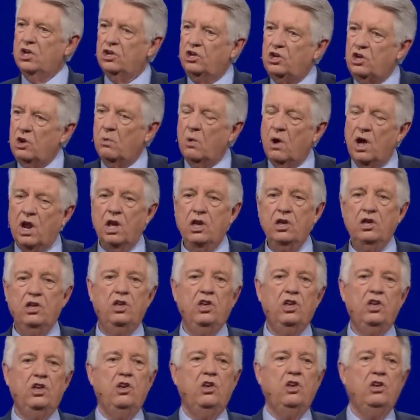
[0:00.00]
You want
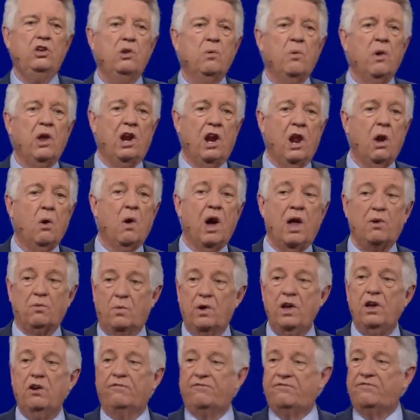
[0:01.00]
to you, you want to know what
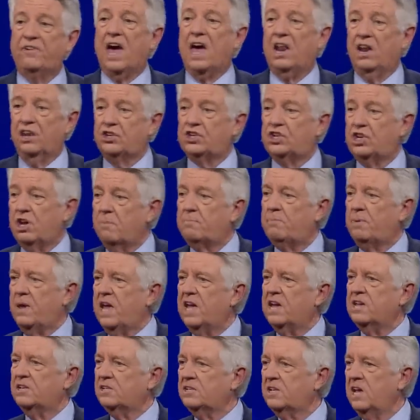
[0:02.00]
real fellowship
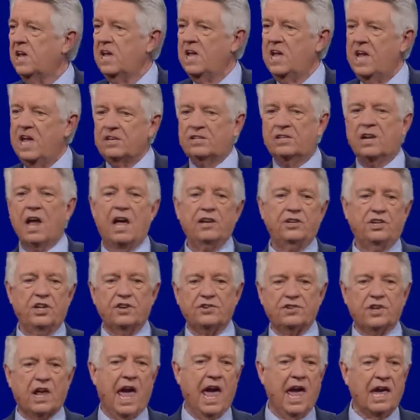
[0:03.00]
is? It's not
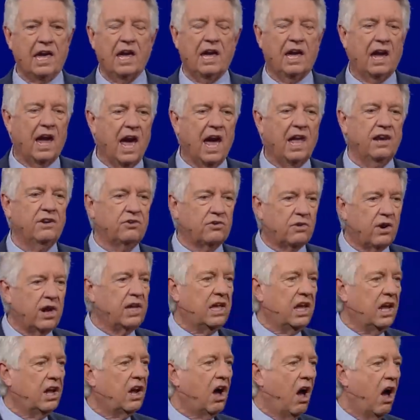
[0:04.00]
just hanging out and
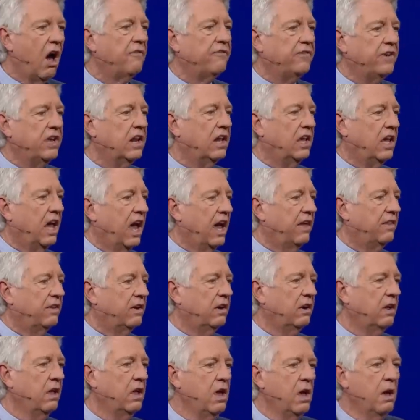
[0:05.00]
drinking coffee
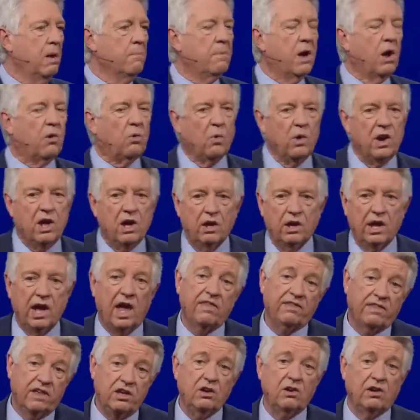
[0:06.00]
together. But real
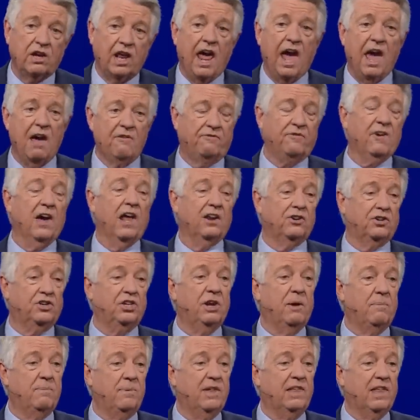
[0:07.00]
uh, you can have
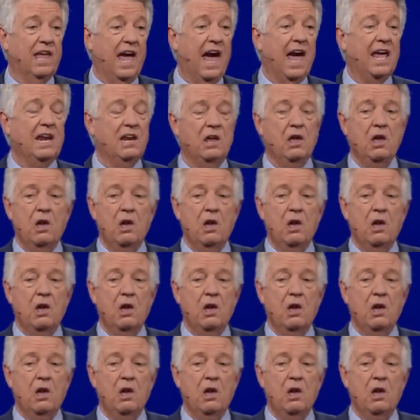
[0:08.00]
fellowship in that.